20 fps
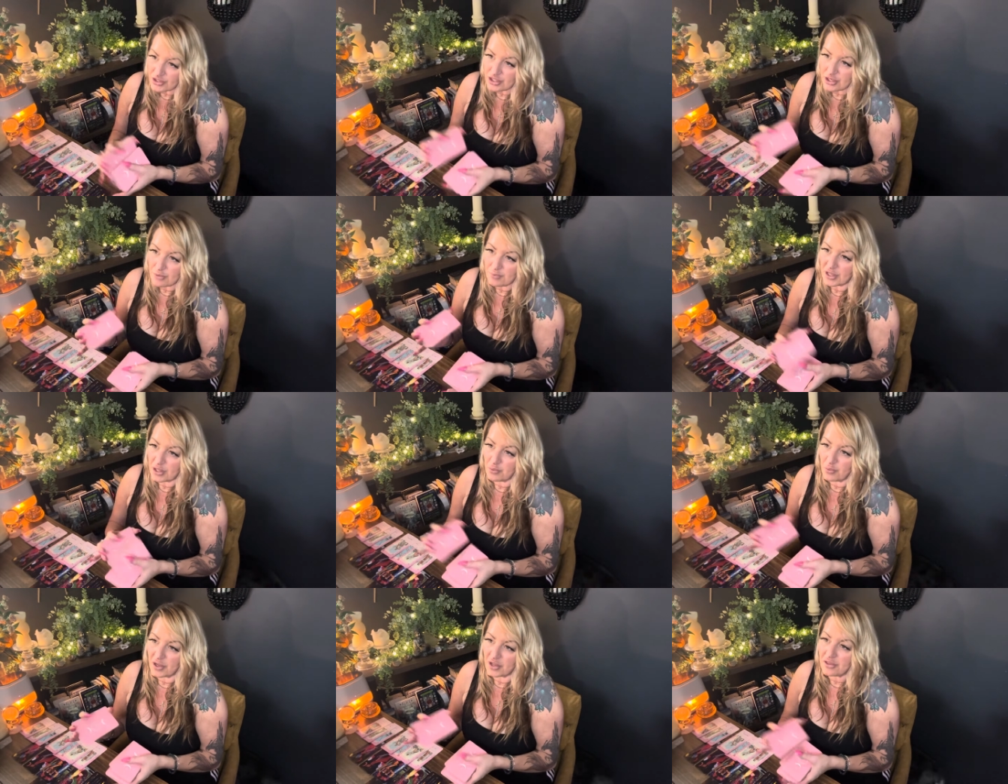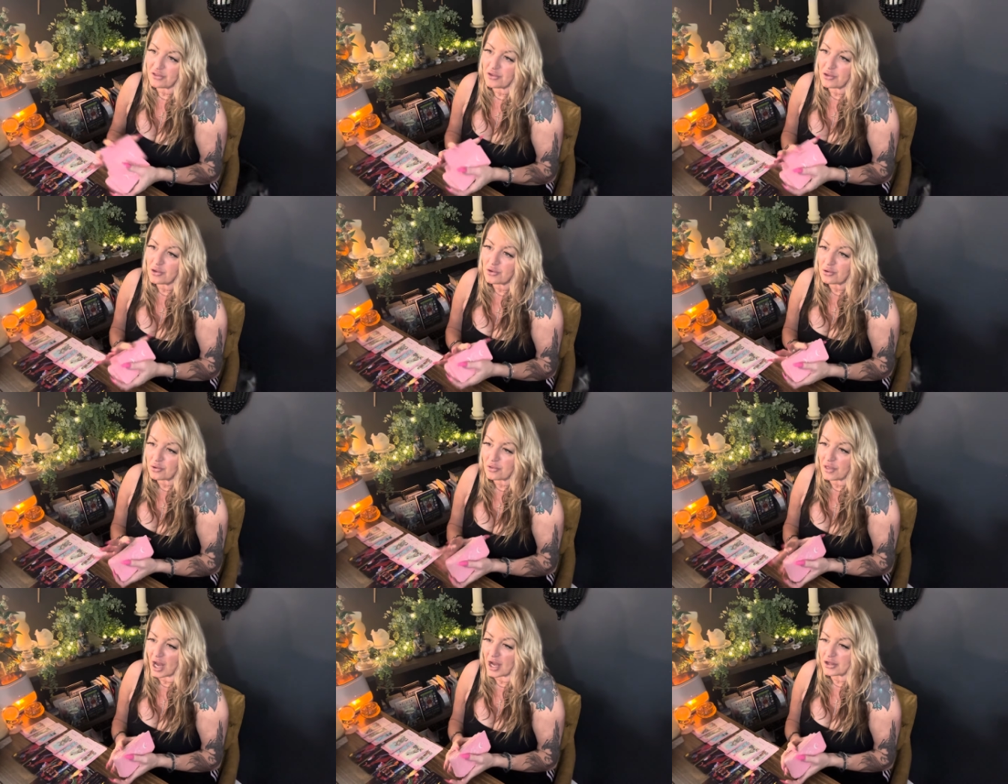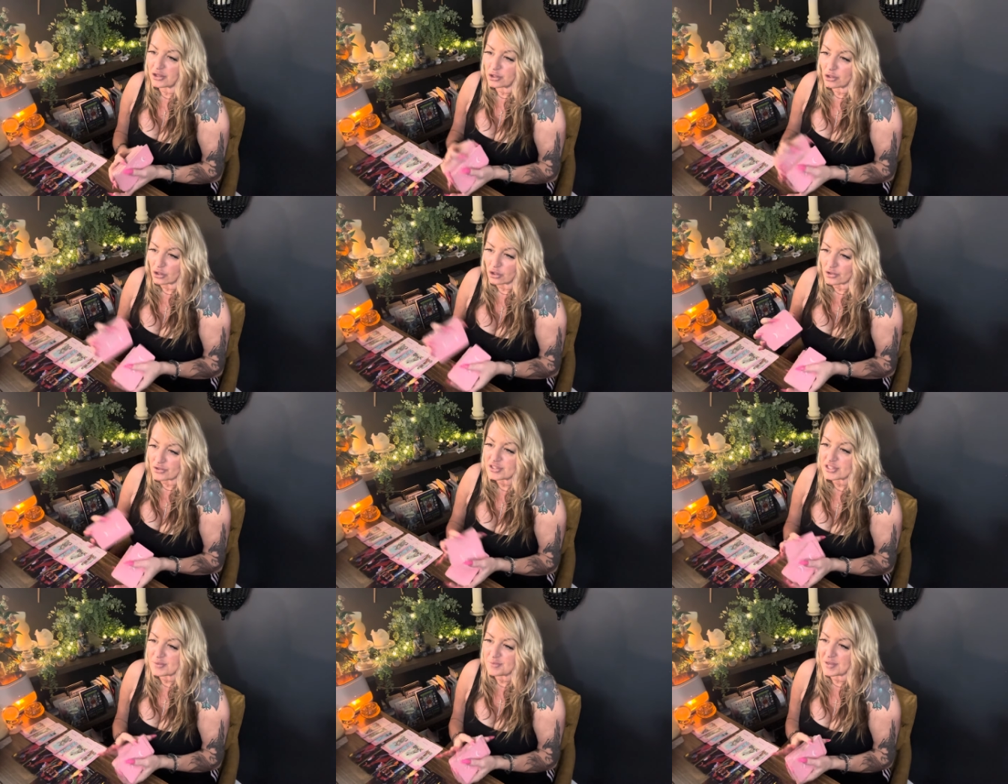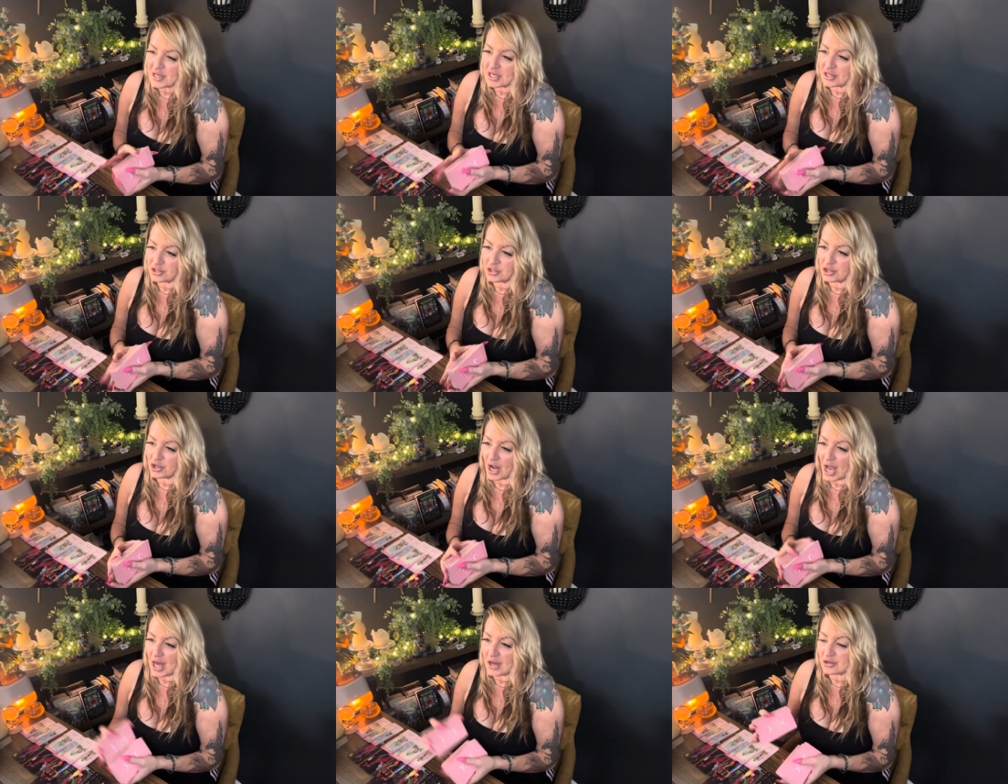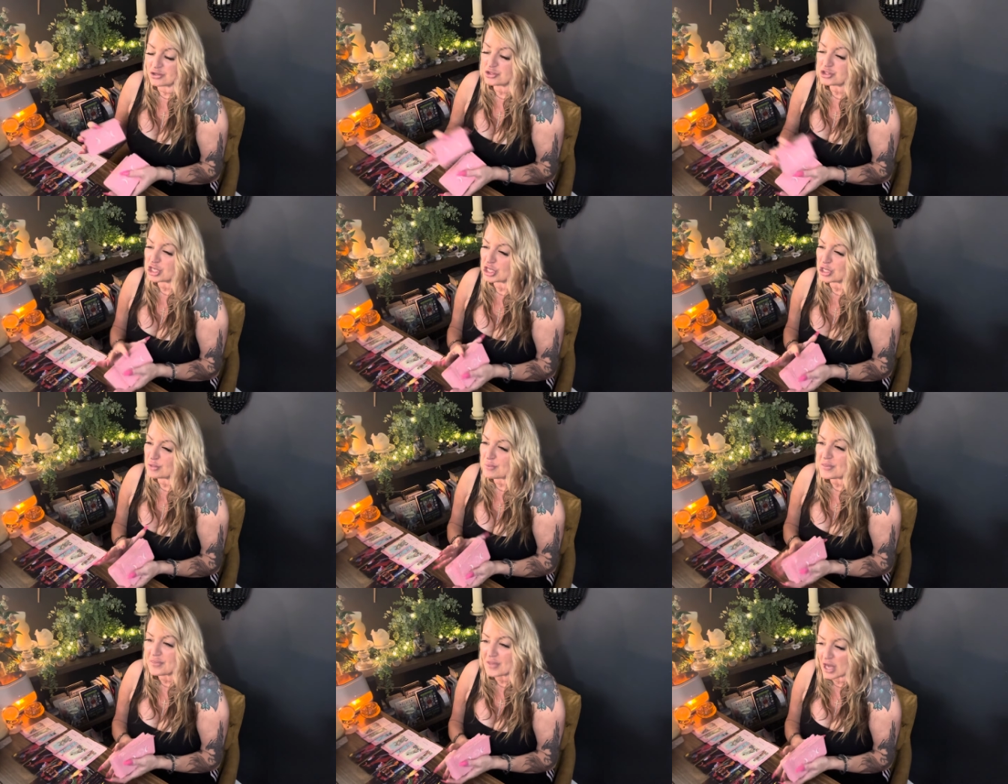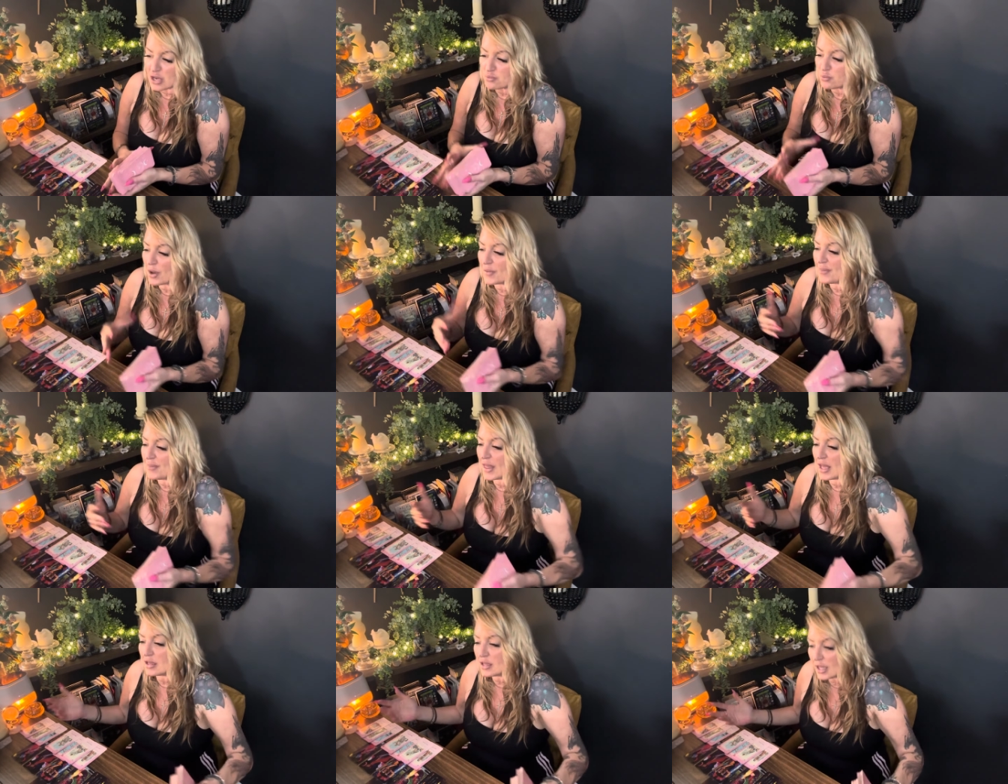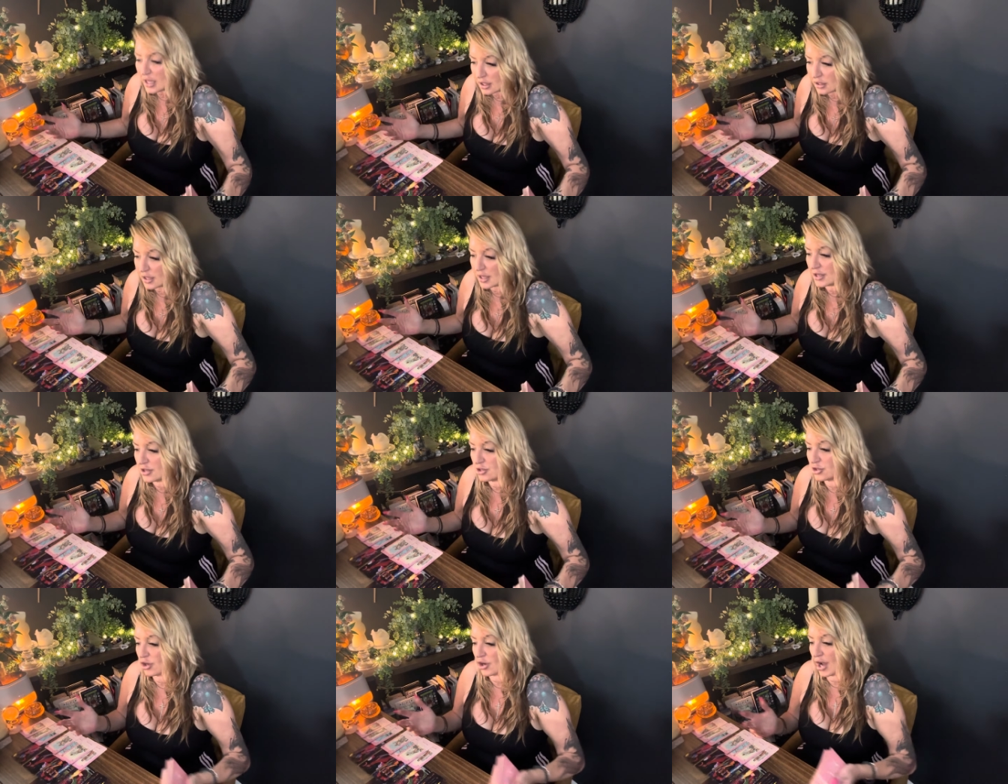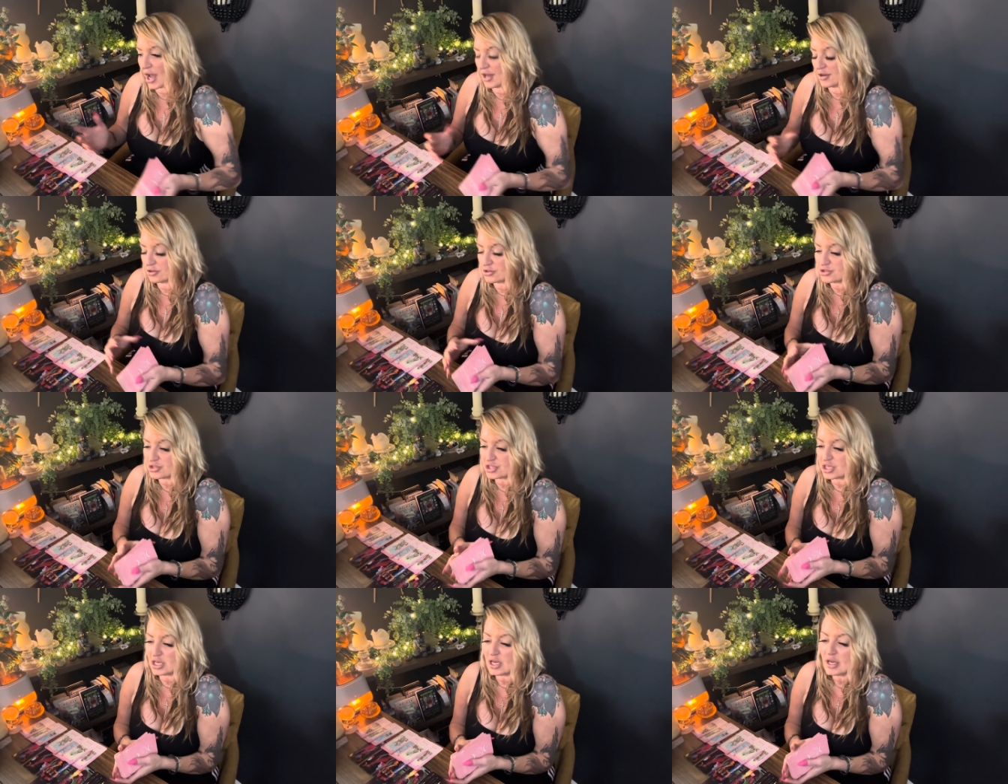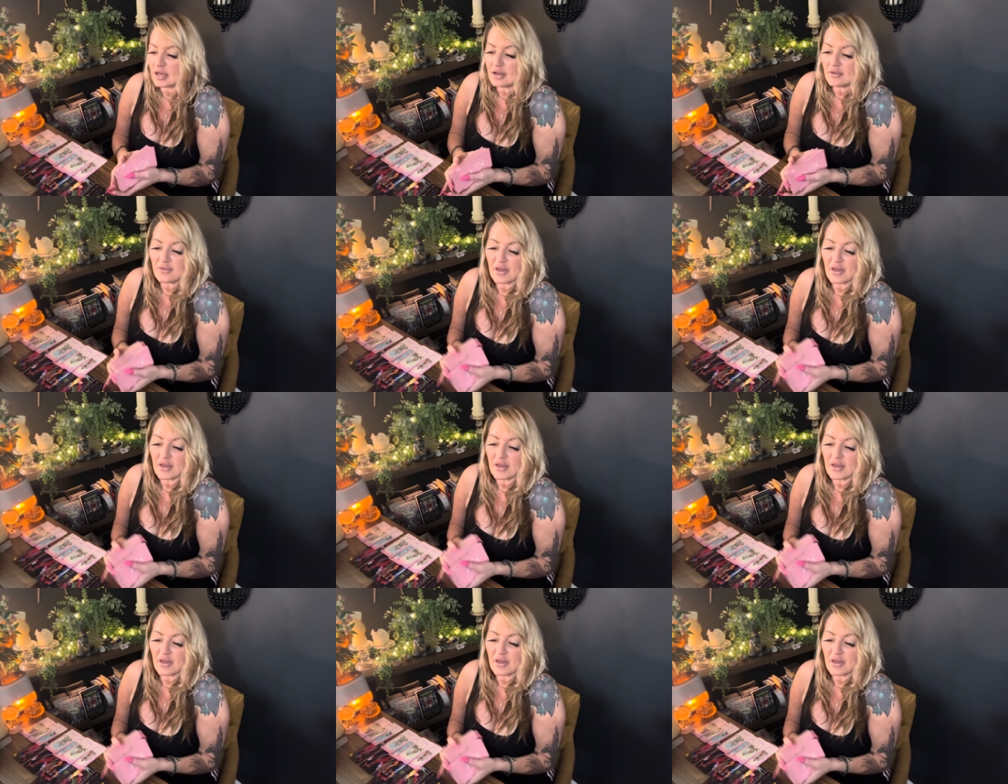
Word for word: to be with you, that yearns to be in your energy, but then when they get in your energy,